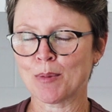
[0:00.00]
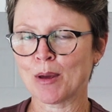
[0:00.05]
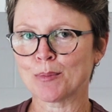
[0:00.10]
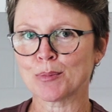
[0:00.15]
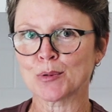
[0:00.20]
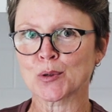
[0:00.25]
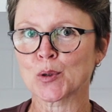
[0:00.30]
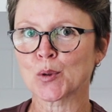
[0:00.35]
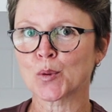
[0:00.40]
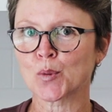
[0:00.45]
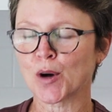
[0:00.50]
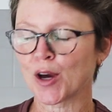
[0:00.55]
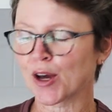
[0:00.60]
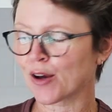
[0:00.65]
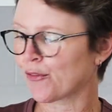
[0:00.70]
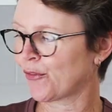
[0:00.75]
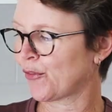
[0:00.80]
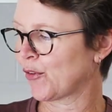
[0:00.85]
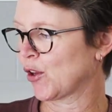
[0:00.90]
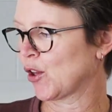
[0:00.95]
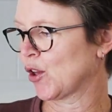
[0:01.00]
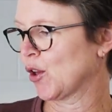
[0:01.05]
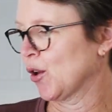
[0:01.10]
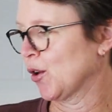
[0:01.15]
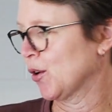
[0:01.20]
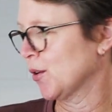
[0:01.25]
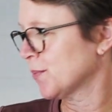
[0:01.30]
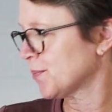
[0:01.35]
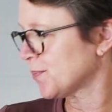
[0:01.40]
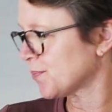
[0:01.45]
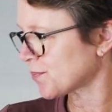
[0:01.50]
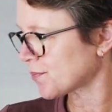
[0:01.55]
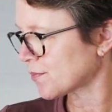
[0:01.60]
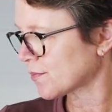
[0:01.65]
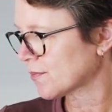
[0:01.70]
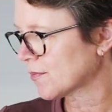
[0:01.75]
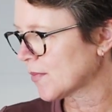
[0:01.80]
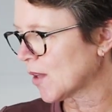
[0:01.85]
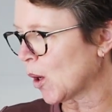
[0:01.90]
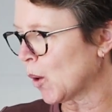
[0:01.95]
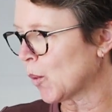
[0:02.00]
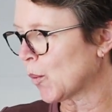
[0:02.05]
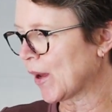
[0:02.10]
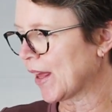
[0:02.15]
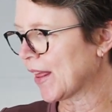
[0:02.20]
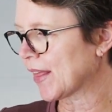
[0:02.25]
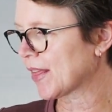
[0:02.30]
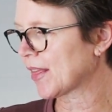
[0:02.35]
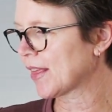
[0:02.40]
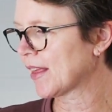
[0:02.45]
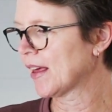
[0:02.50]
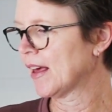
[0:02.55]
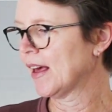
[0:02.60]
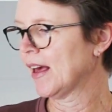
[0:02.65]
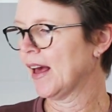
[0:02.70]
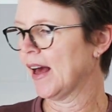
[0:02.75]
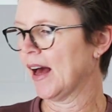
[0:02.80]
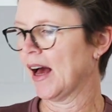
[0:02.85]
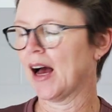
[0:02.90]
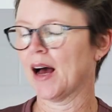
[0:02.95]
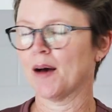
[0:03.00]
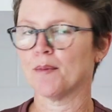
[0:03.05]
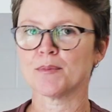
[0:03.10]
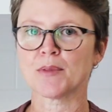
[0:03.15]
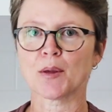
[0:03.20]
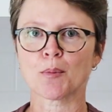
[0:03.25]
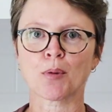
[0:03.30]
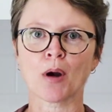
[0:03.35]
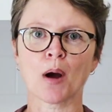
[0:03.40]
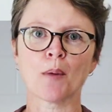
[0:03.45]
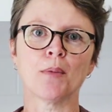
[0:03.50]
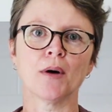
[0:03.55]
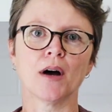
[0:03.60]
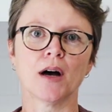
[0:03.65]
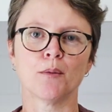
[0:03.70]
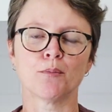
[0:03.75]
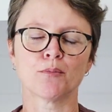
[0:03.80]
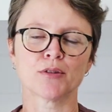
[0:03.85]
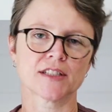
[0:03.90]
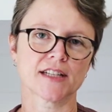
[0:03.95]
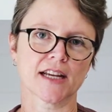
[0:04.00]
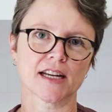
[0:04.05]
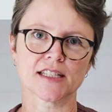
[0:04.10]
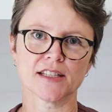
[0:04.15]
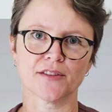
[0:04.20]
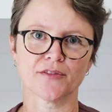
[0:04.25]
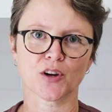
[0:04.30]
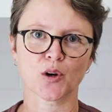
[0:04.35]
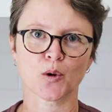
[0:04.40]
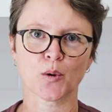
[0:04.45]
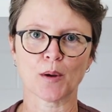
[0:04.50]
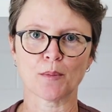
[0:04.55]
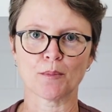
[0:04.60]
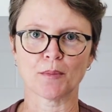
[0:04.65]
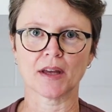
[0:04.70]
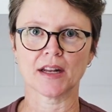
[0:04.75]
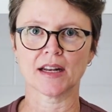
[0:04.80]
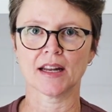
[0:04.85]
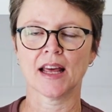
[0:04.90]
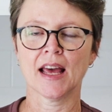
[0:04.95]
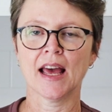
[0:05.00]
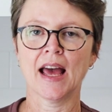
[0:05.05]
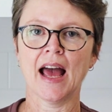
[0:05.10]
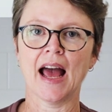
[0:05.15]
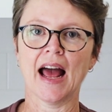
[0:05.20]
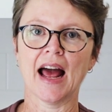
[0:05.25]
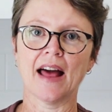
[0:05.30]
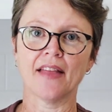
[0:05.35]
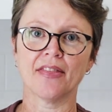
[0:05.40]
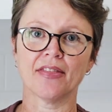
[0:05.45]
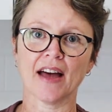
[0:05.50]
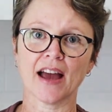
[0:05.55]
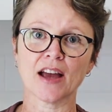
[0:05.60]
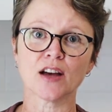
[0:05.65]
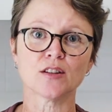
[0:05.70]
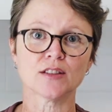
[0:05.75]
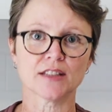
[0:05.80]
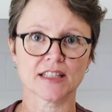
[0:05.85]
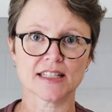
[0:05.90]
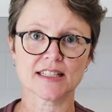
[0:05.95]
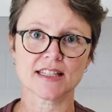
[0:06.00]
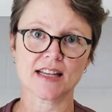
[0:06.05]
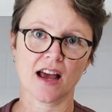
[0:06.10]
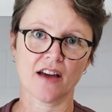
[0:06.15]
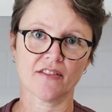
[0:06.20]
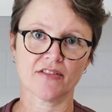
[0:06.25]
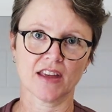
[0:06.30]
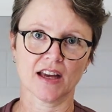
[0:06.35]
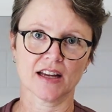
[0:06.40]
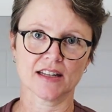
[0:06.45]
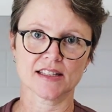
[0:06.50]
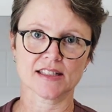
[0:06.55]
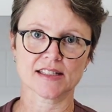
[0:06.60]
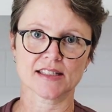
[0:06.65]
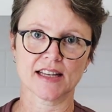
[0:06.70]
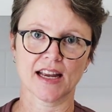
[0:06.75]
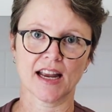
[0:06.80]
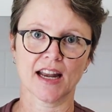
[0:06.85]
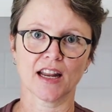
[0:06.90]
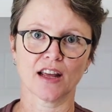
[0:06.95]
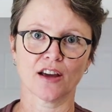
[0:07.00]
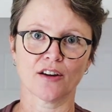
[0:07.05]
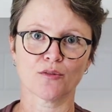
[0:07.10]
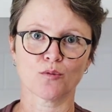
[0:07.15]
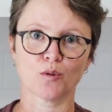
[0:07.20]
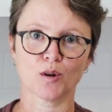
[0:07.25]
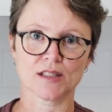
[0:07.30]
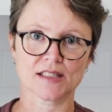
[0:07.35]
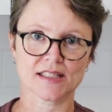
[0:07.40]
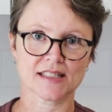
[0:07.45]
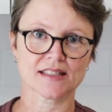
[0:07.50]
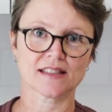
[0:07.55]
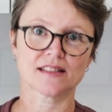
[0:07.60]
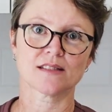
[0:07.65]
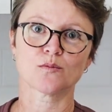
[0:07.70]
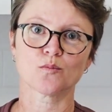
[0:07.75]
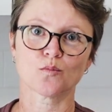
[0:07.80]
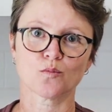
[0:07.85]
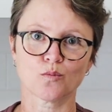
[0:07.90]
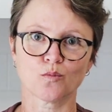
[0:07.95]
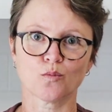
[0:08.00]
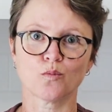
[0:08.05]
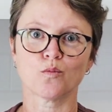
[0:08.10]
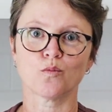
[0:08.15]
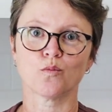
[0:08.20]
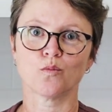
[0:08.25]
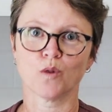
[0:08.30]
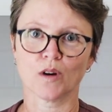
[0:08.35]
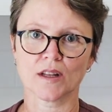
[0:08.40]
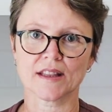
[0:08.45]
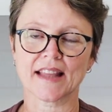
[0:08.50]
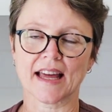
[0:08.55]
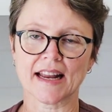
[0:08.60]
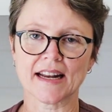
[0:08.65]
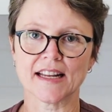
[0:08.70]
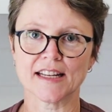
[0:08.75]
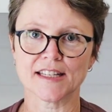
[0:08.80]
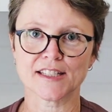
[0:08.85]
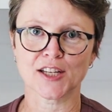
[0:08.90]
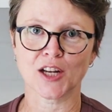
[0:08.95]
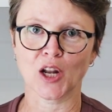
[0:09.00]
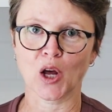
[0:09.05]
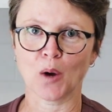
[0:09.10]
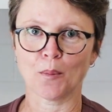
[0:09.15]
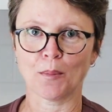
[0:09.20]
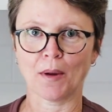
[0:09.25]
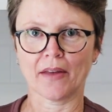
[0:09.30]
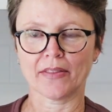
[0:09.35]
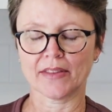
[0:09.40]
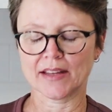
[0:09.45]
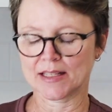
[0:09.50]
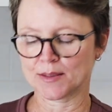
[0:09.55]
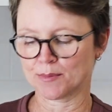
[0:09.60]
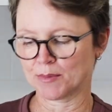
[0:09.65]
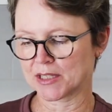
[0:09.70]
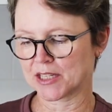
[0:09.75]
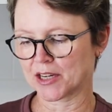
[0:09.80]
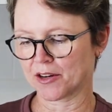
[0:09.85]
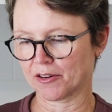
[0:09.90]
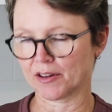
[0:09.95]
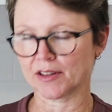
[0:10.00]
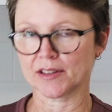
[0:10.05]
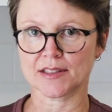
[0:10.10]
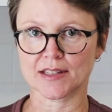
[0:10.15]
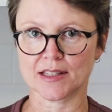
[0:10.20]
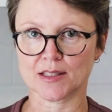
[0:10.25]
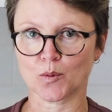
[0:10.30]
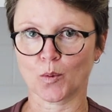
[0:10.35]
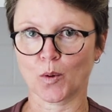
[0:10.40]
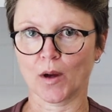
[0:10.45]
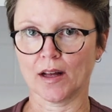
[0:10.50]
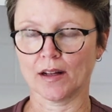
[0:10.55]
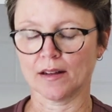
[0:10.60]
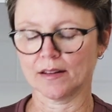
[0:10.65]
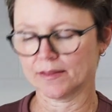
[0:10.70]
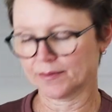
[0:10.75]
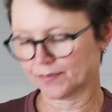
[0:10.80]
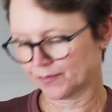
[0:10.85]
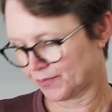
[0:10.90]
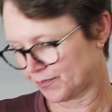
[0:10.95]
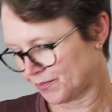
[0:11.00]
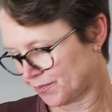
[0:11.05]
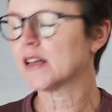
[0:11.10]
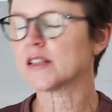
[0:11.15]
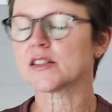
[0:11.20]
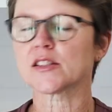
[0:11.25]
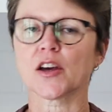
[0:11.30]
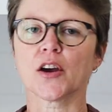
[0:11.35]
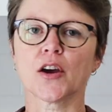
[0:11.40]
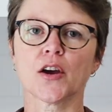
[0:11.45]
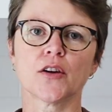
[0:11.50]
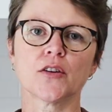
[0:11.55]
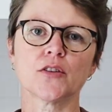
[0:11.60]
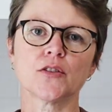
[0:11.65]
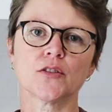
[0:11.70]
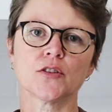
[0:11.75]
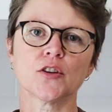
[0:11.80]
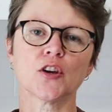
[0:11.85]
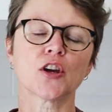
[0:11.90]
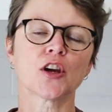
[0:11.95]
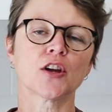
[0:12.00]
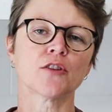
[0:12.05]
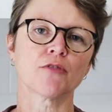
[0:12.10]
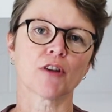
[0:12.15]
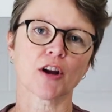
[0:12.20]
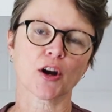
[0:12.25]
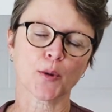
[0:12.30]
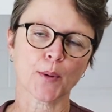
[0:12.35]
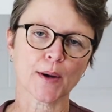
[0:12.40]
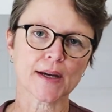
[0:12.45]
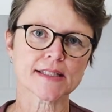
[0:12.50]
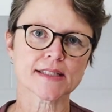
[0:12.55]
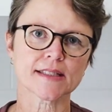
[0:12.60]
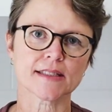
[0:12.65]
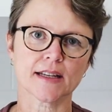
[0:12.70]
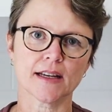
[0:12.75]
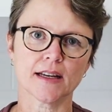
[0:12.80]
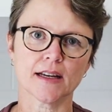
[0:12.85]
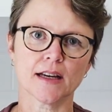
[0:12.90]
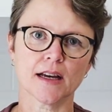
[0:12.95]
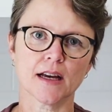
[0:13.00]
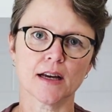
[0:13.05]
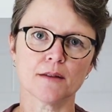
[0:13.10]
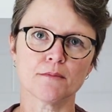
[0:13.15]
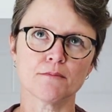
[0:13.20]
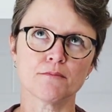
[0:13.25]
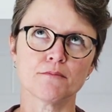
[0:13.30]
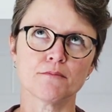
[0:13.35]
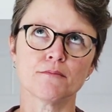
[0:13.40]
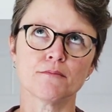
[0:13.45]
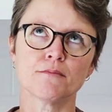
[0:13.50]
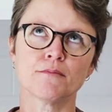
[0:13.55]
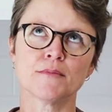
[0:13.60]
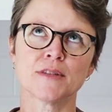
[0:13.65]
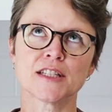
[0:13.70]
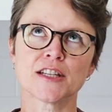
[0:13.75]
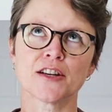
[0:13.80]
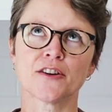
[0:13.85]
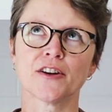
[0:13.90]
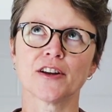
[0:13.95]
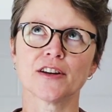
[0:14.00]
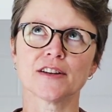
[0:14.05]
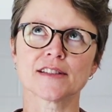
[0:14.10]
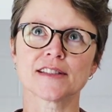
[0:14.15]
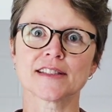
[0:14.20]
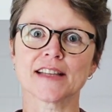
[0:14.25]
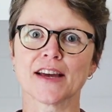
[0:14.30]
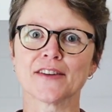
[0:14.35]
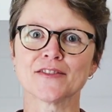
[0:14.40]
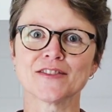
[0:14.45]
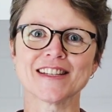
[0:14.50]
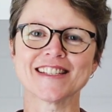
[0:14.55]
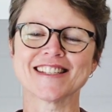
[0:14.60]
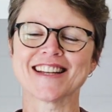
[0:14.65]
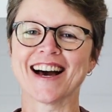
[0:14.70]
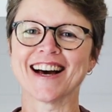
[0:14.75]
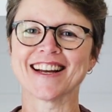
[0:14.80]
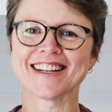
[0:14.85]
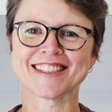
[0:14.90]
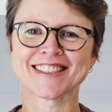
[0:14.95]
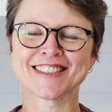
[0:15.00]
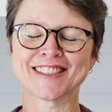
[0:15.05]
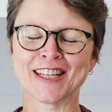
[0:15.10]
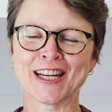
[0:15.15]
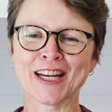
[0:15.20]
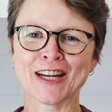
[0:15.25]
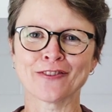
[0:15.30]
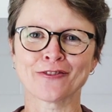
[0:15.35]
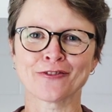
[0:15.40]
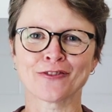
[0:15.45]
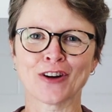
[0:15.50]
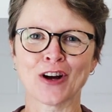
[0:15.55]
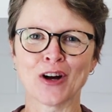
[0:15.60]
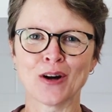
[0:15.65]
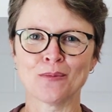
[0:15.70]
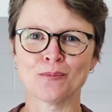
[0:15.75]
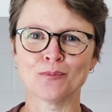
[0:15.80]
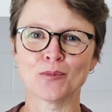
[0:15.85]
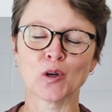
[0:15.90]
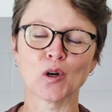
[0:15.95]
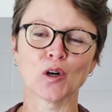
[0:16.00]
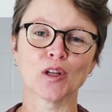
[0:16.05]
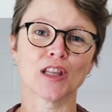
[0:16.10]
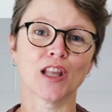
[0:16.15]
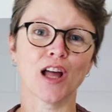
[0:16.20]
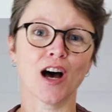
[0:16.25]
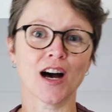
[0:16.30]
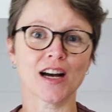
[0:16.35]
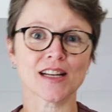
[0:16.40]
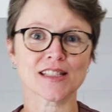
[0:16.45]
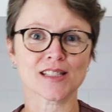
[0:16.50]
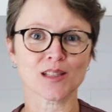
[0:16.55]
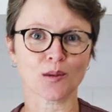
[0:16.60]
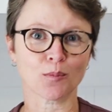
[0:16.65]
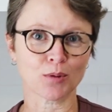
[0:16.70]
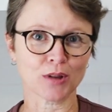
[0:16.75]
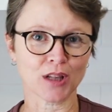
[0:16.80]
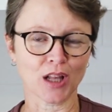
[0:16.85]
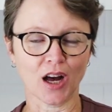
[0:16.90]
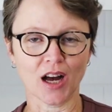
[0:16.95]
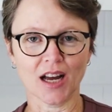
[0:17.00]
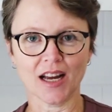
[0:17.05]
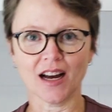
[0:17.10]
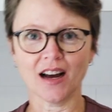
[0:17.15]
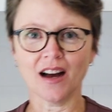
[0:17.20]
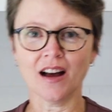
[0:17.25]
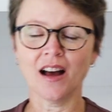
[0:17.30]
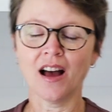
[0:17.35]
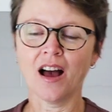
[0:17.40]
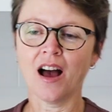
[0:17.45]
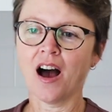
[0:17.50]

people who work for you with the proper protective equipment, and they all need to have the understanding of what they need to know about these materials as well. So you can request a material safety data sheet from your lye supplier.